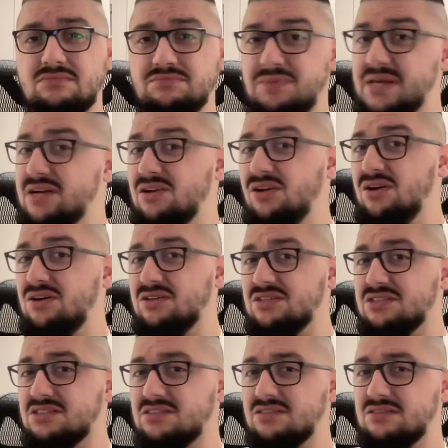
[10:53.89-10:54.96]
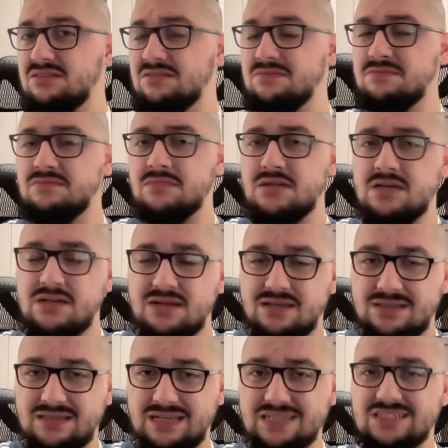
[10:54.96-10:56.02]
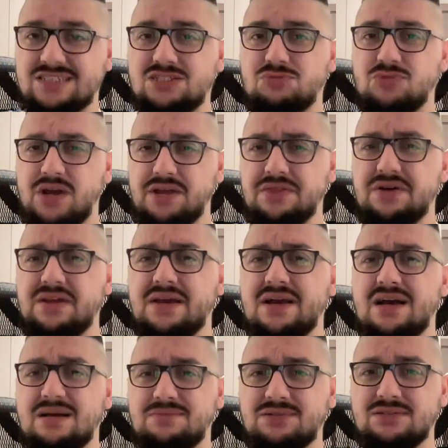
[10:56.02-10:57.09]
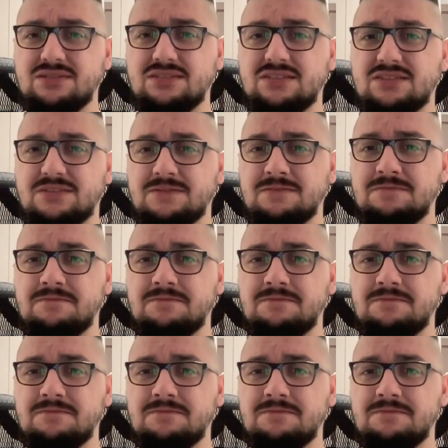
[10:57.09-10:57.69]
Big loss. That's the way that it happens.